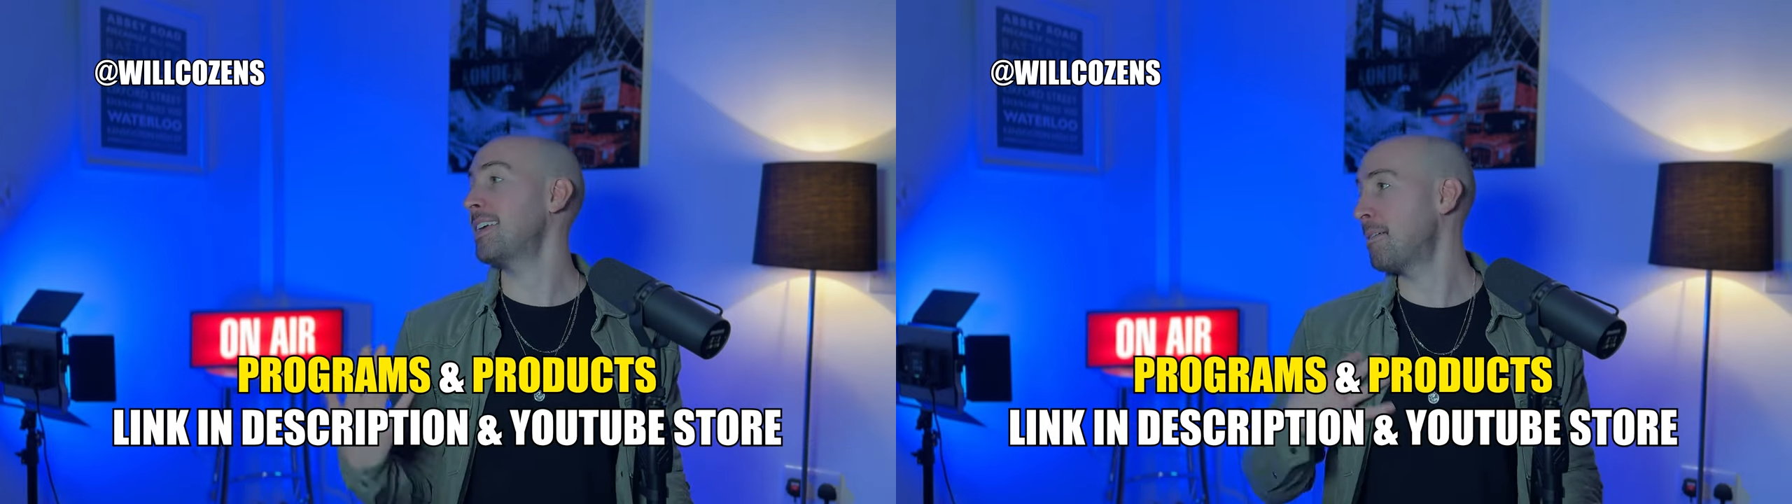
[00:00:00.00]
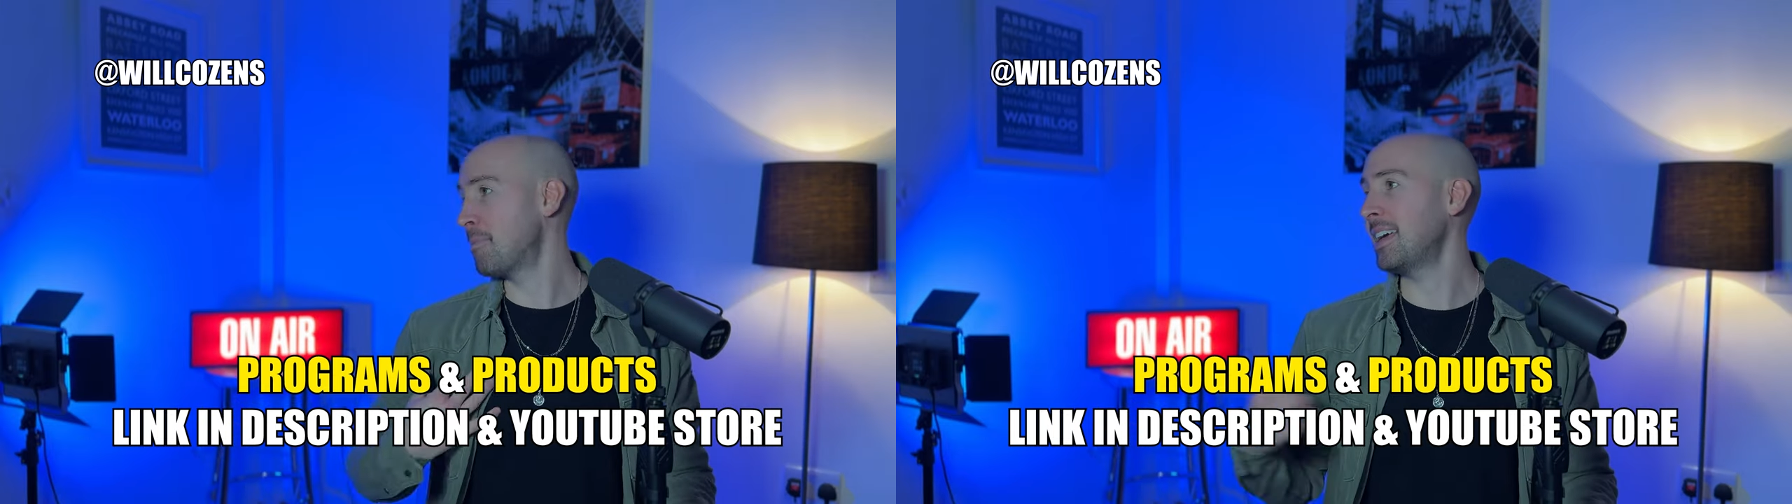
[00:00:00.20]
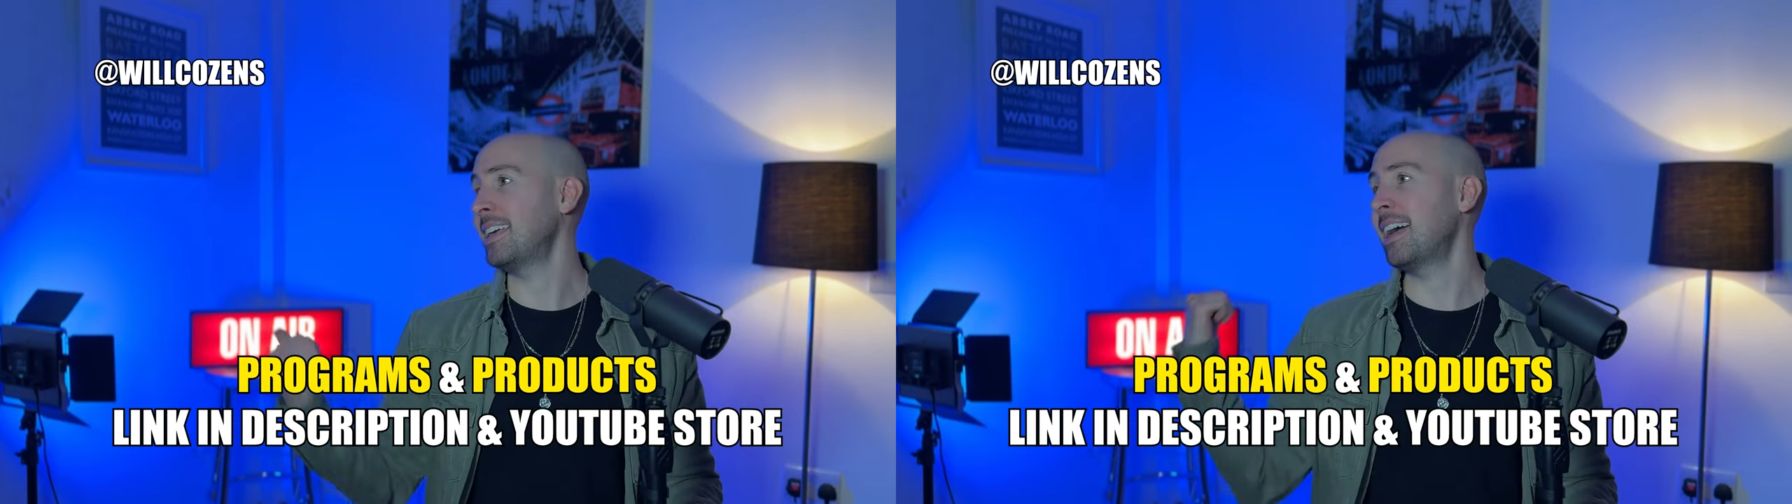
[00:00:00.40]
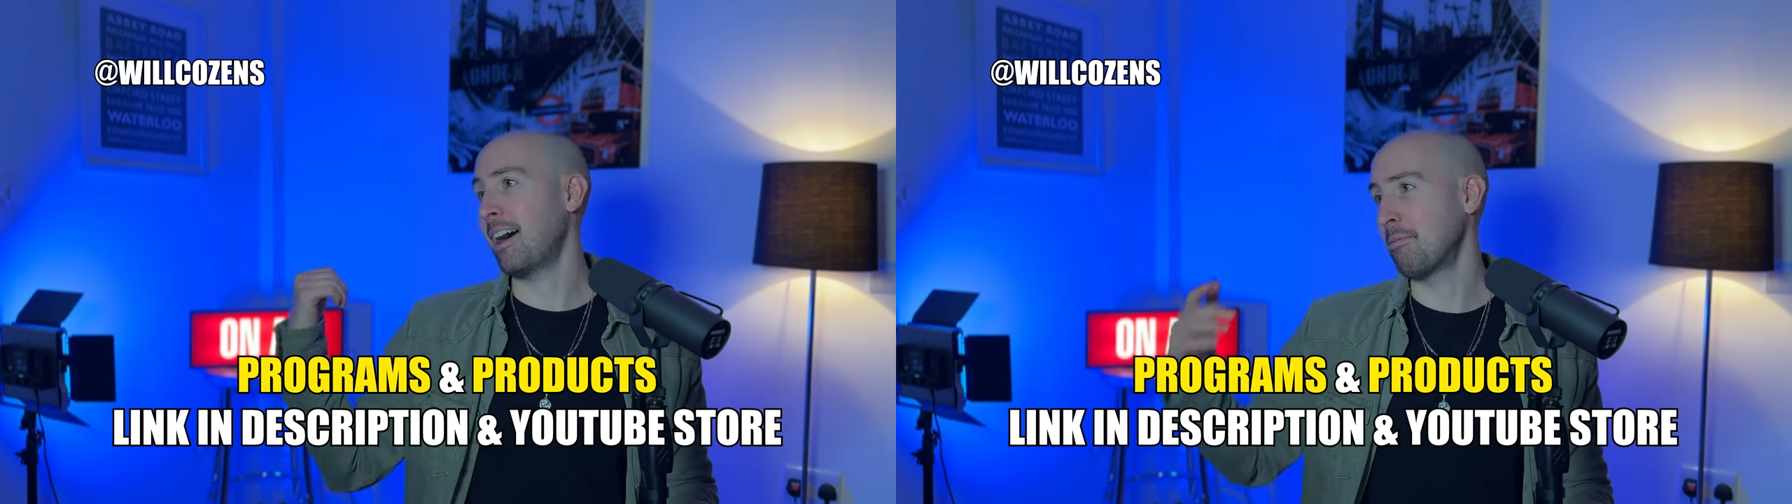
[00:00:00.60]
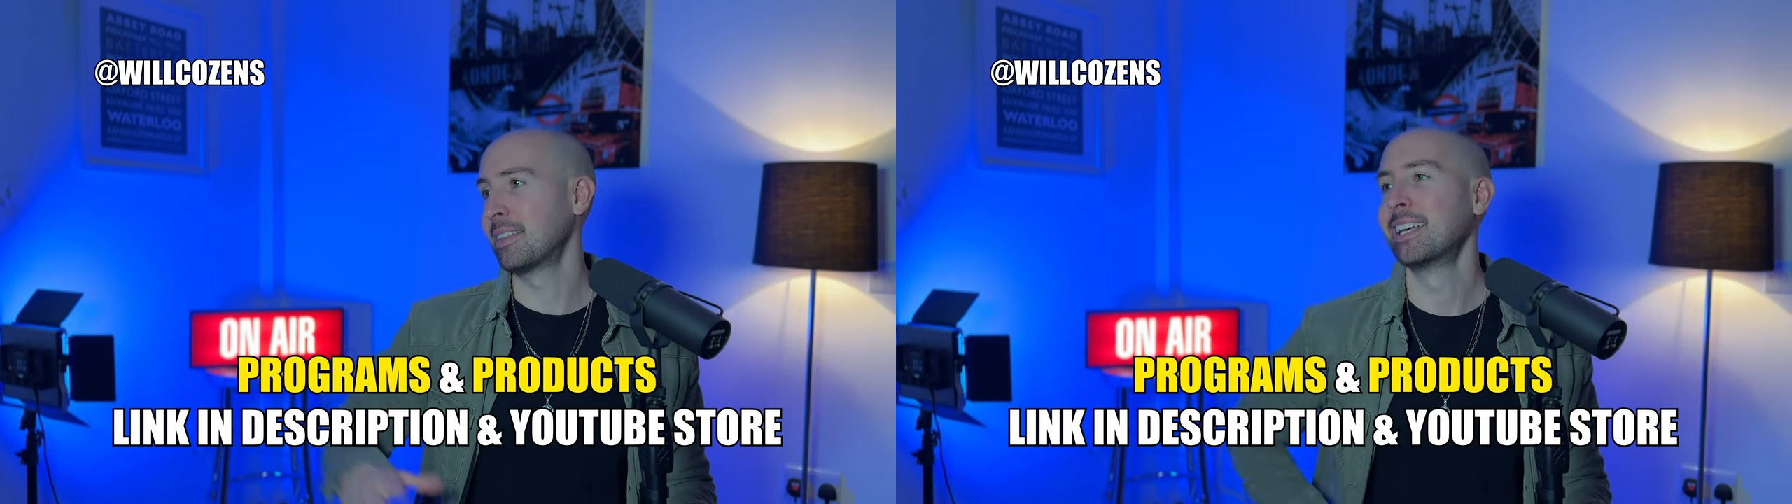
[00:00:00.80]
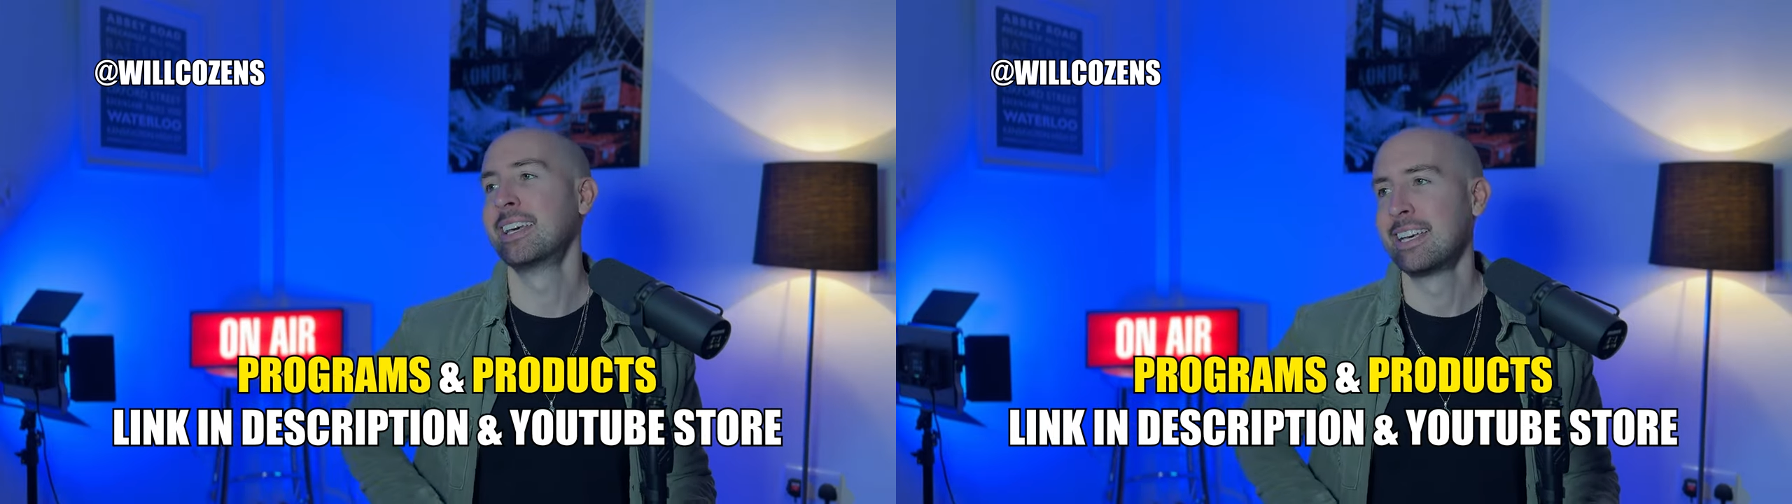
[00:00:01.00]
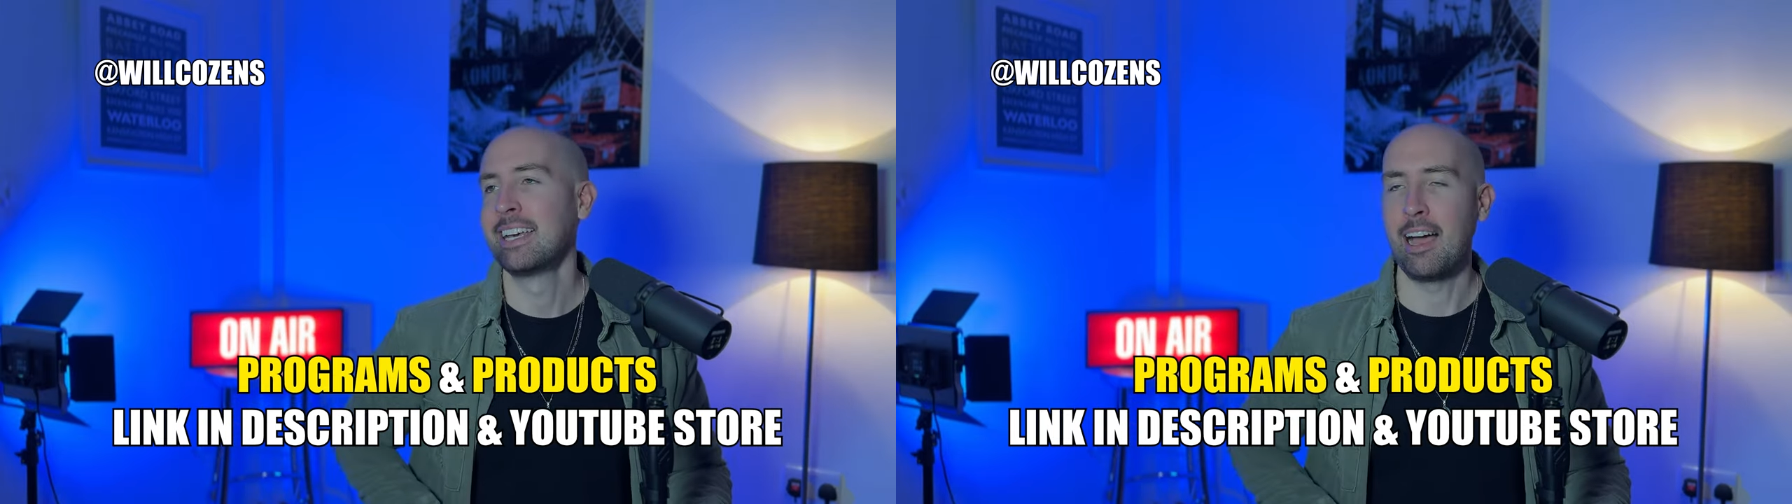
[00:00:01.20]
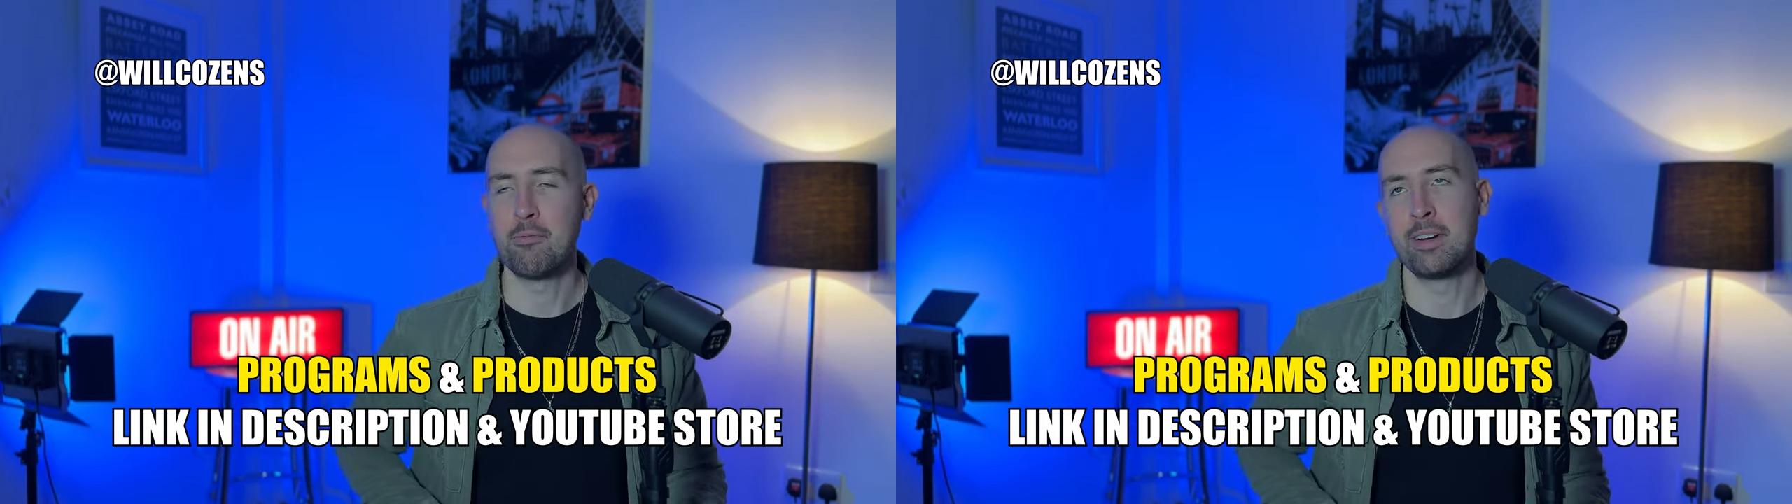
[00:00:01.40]
Yeah, me, yeah, I'm,
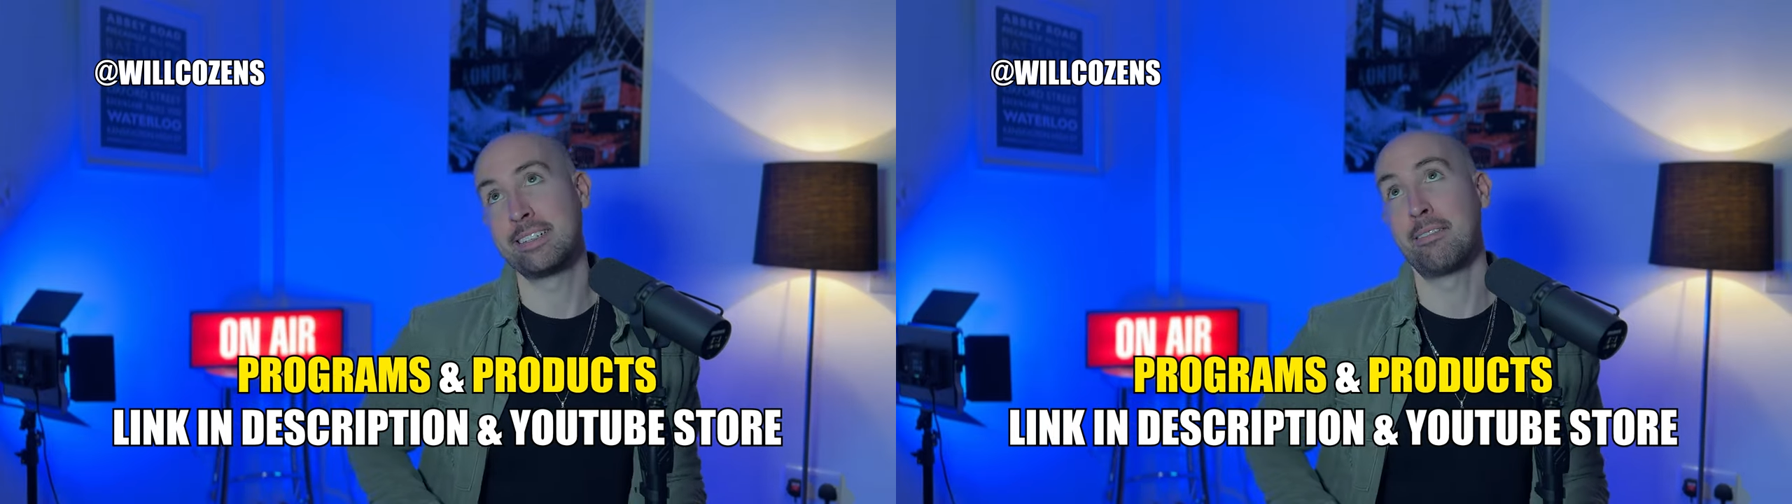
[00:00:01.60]
I'm rich,